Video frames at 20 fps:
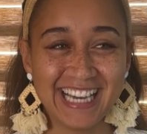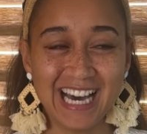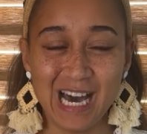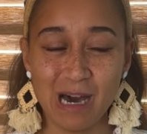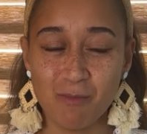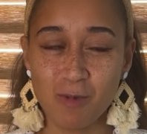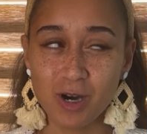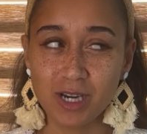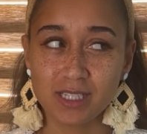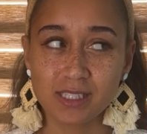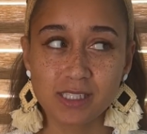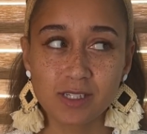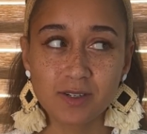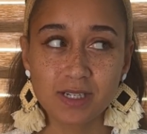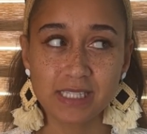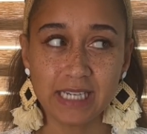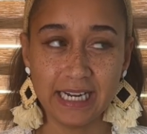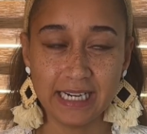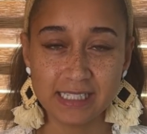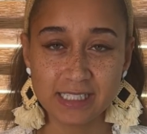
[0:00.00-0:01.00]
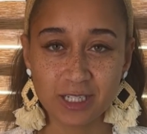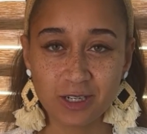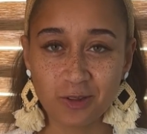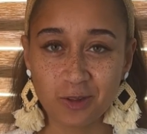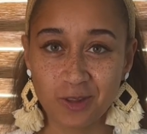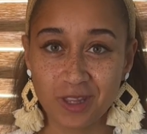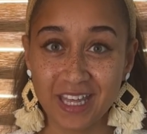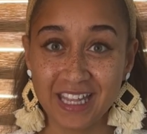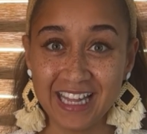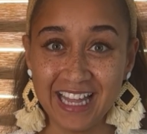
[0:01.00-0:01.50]
I'm always so excited to go
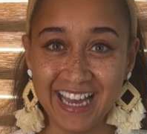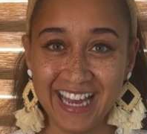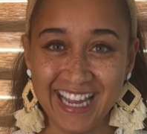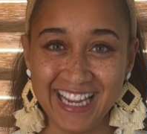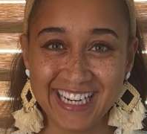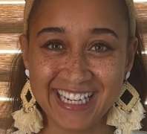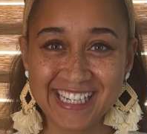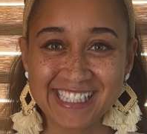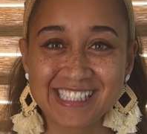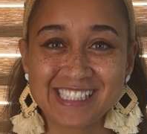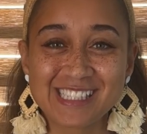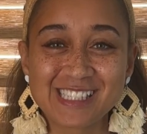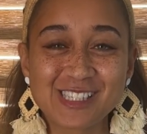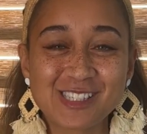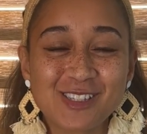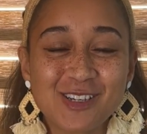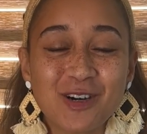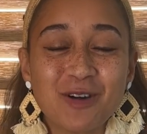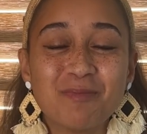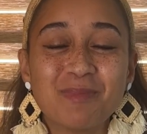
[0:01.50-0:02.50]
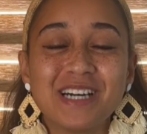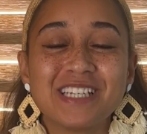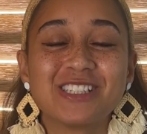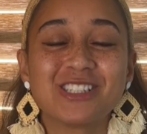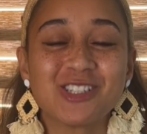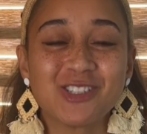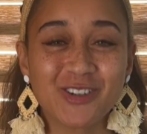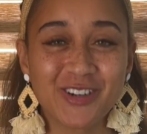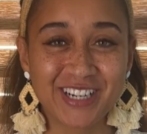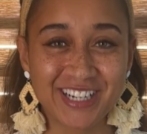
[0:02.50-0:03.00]
through that line because it's so much
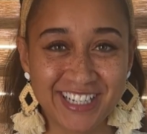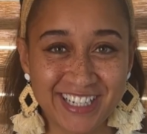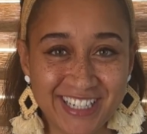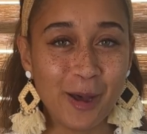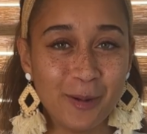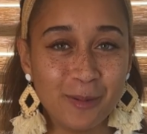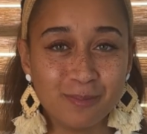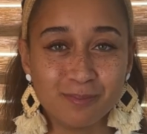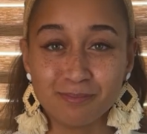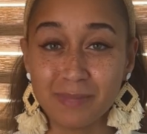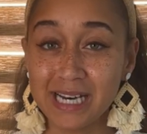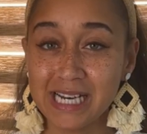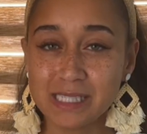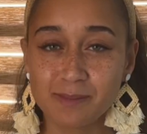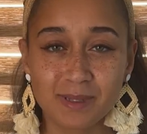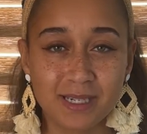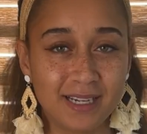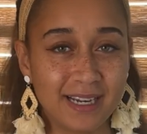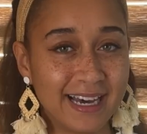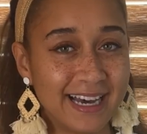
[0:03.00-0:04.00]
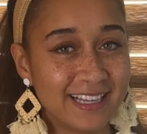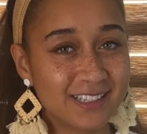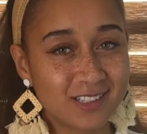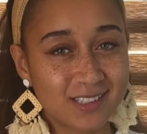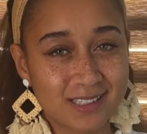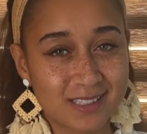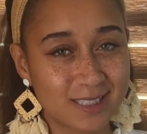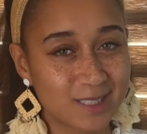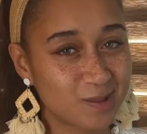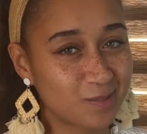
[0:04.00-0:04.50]
shorter. My husband and I
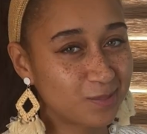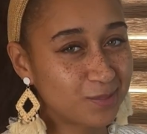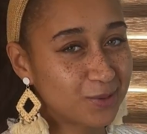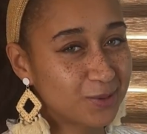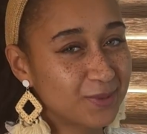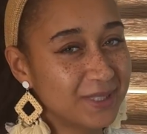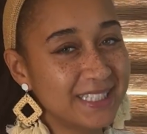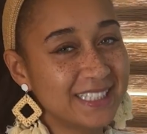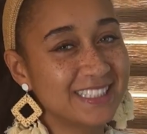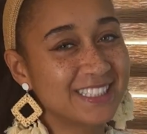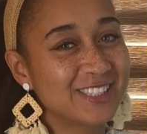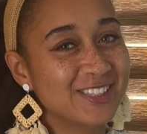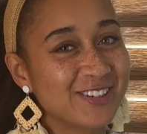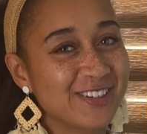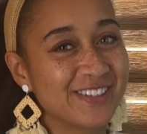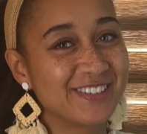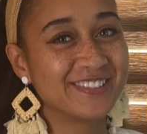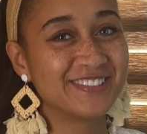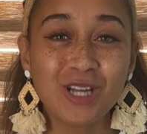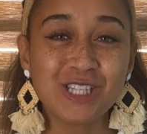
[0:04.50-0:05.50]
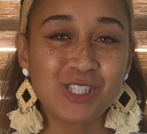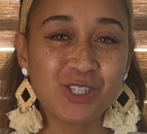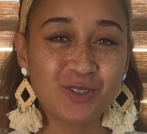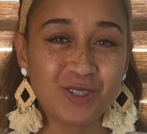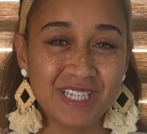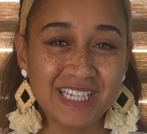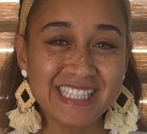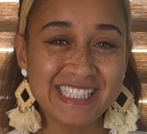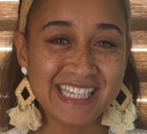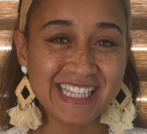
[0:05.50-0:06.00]
just breeze through. Once you
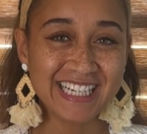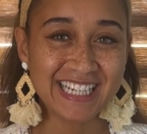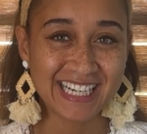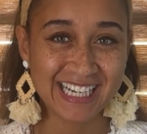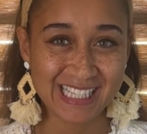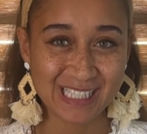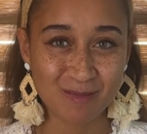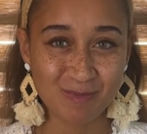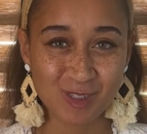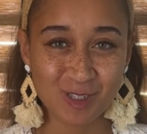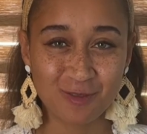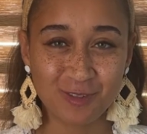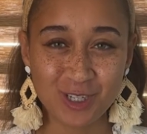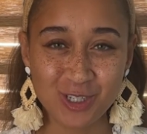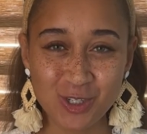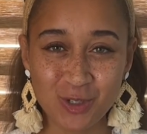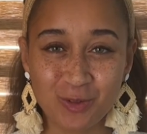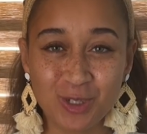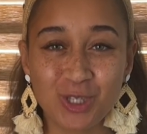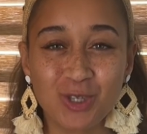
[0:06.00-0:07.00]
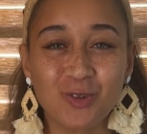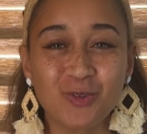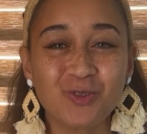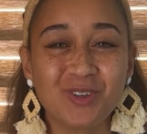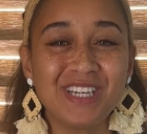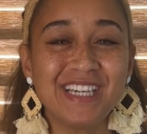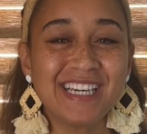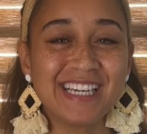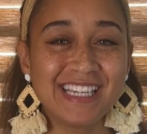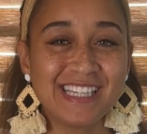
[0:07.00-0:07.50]
get to the customs official, when you
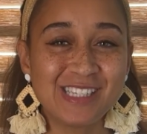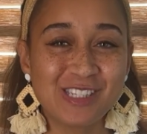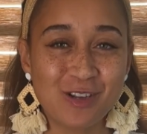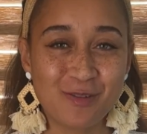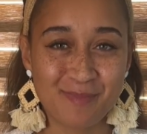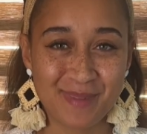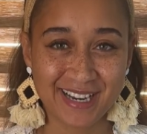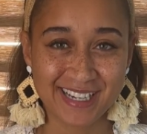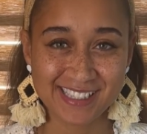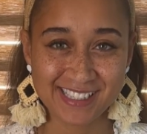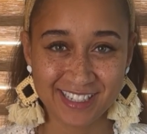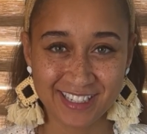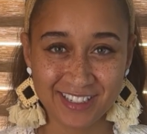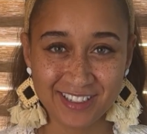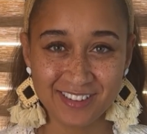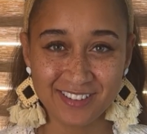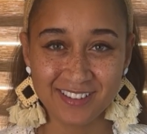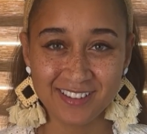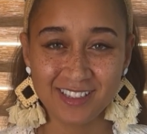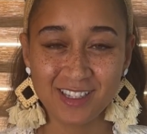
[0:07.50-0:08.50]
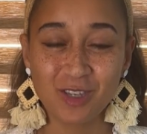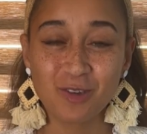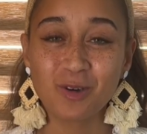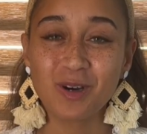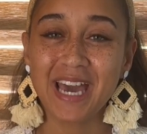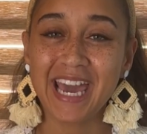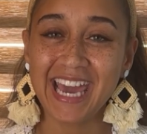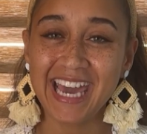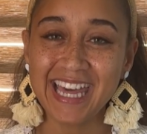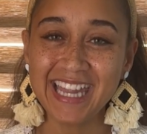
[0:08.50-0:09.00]
re-enter Mexico, you will
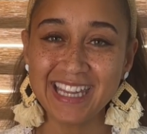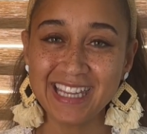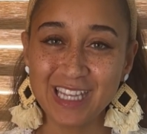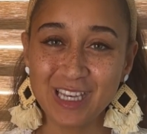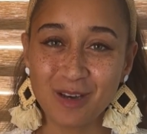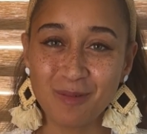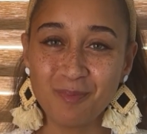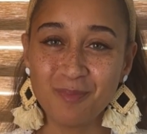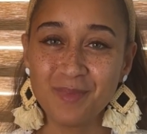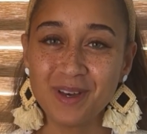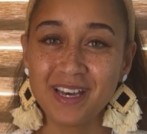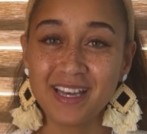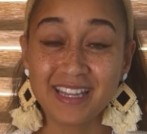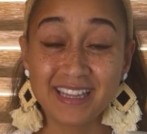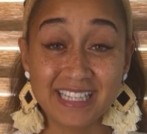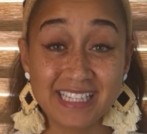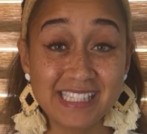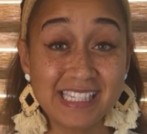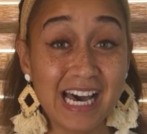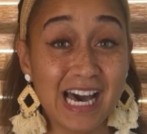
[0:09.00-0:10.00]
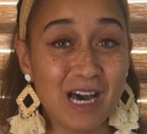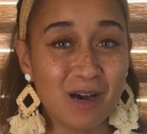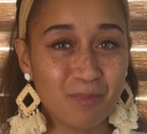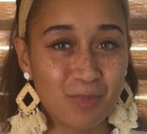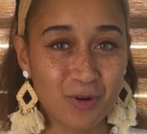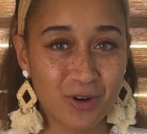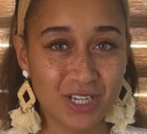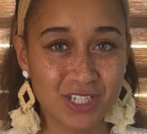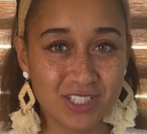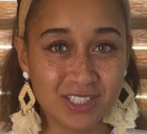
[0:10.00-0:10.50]
hand them the top
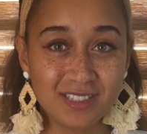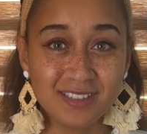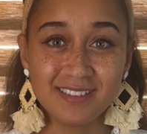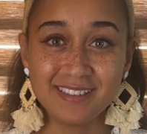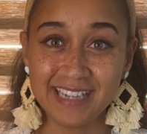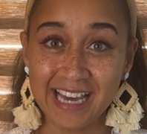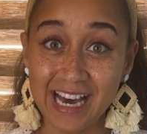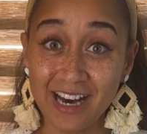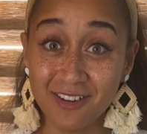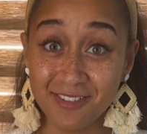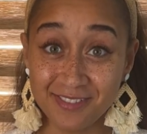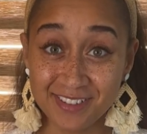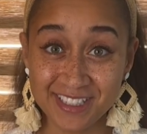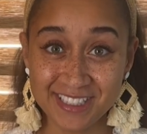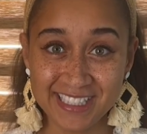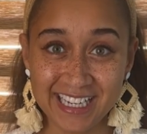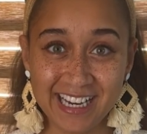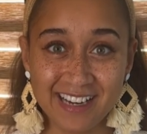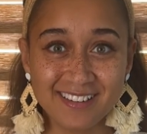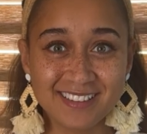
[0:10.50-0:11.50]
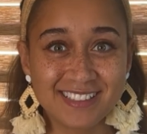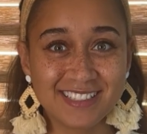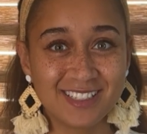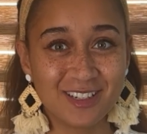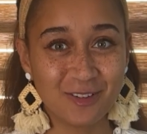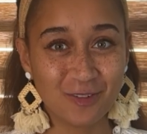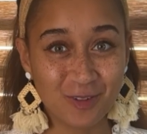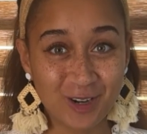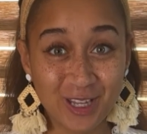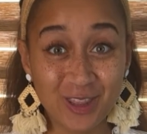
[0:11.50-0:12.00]
portion, now filled out
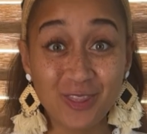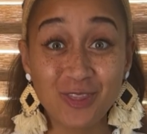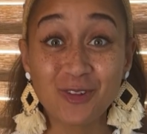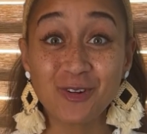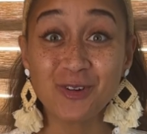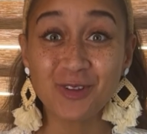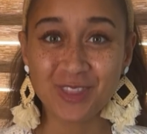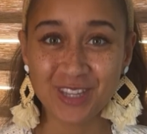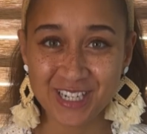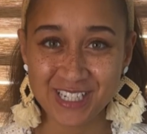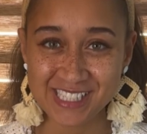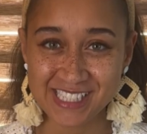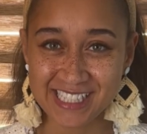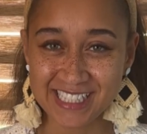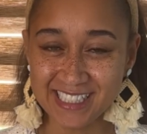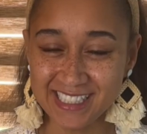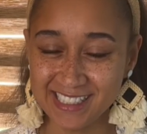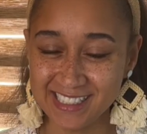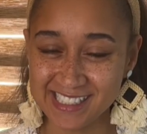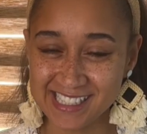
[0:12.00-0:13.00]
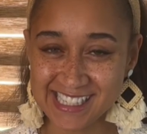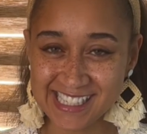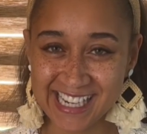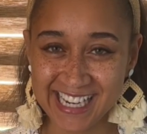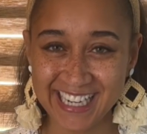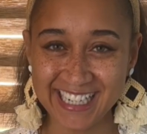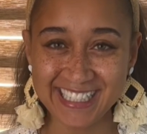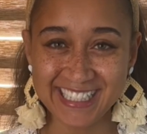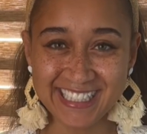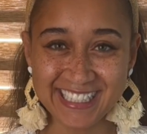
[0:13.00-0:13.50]
1 through 13,
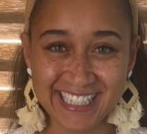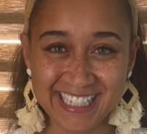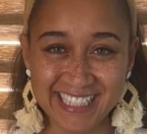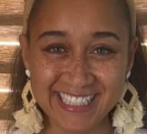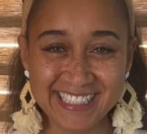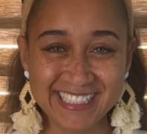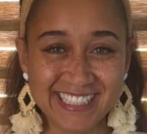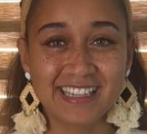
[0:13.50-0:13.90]
signed and date.